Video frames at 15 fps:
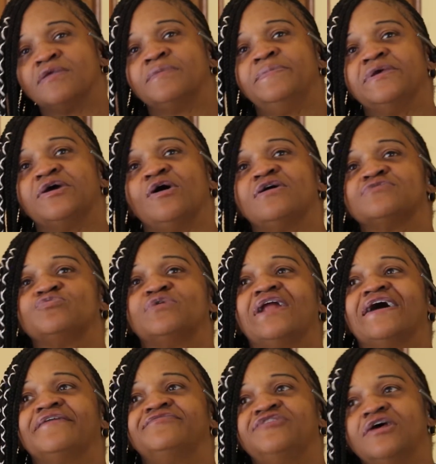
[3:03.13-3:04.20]
Because when
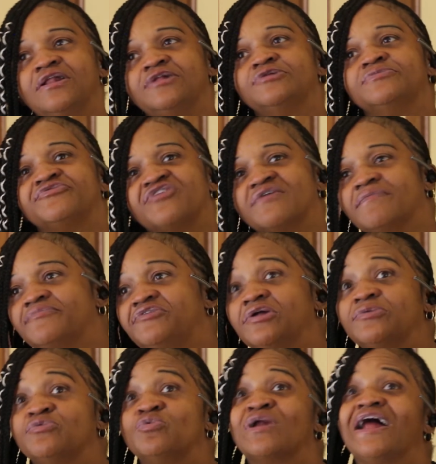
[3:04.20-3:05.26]
I'm telling them stuff, I'm
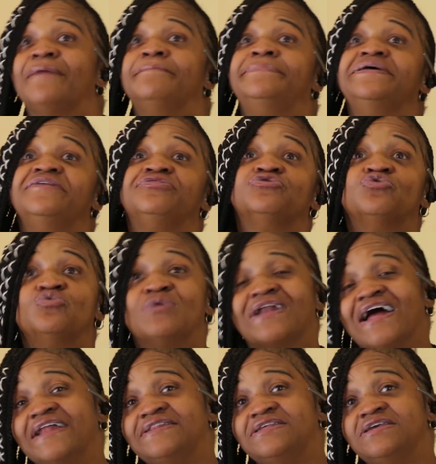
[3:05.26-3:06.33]
telling them what I've been through, what
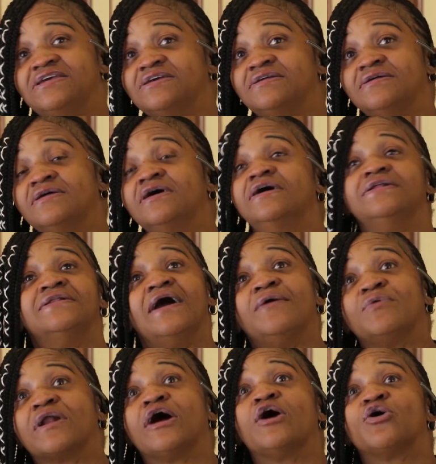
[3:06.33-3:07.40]
I did, not
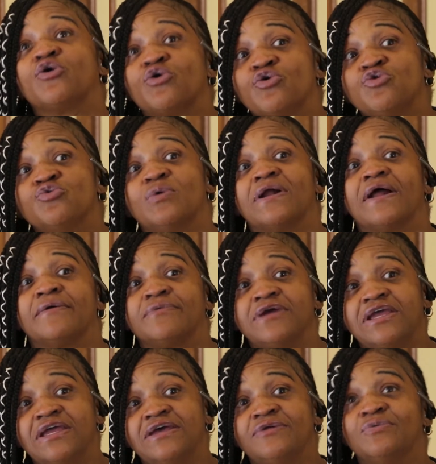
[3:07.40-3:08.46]
what I heard, what I
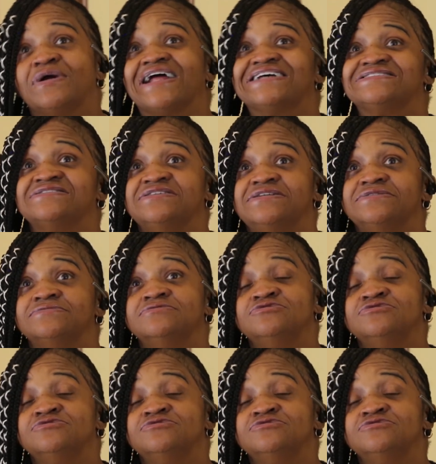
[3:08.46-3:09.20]
read, and what I seen.